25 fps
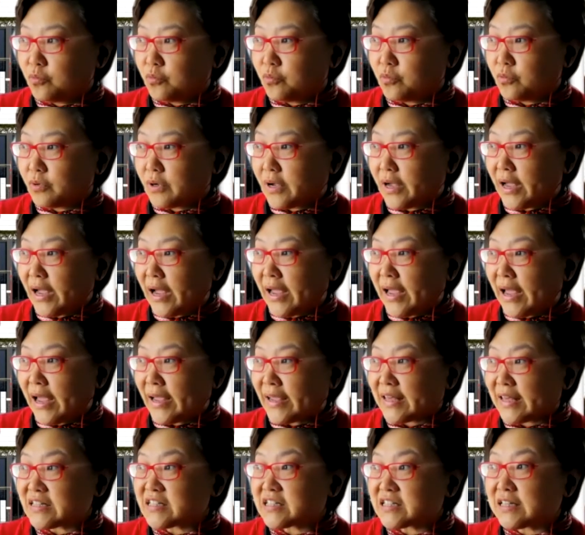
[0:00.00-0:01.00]
I
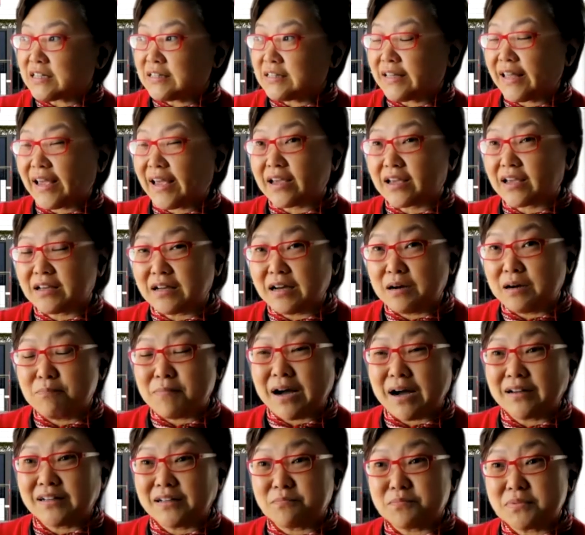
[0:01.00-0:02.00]
guess connect
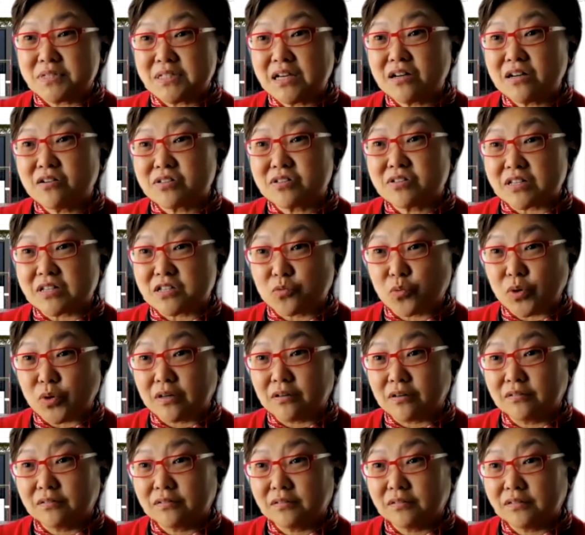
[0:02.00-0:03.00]
among themselves as
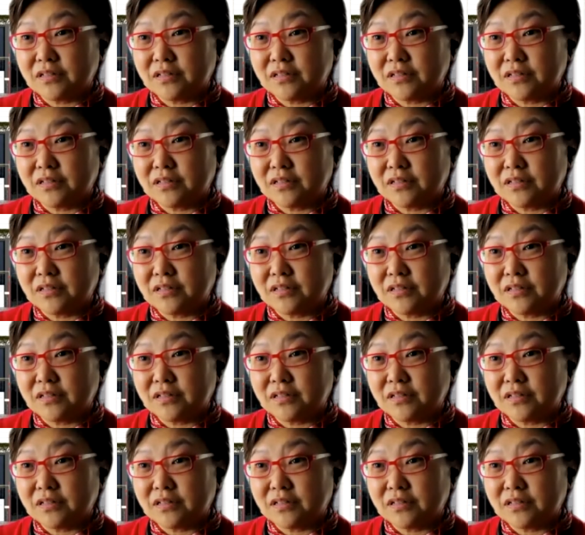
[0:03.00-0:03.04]
well.